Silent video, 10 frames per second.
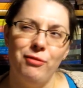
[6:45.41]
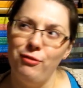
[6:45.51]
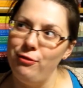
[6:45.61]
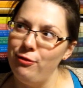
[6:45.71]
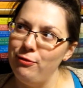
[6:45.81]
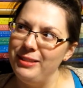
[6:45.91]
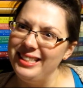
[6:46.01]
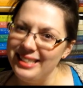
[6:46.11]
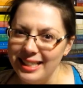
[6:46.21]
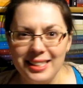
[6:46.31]

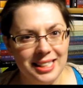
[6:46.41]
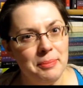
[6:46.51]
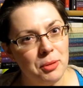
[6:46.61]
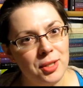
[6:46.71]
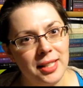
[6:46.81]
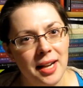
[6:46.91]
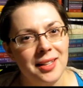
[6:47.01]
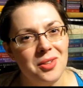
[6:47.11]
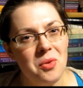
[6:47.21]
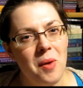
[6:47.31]

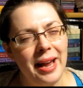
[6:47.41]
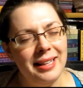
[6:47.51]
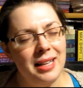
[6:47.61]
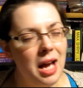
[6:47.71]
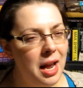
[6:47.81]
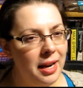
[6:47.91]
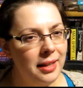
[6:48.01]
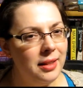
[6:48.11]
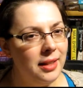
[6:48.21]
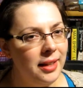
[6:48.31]
60% of the way done,
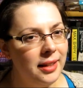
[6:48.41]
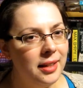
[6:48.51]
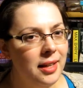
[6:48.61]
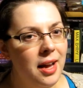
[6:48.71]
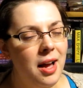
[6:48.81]
I think.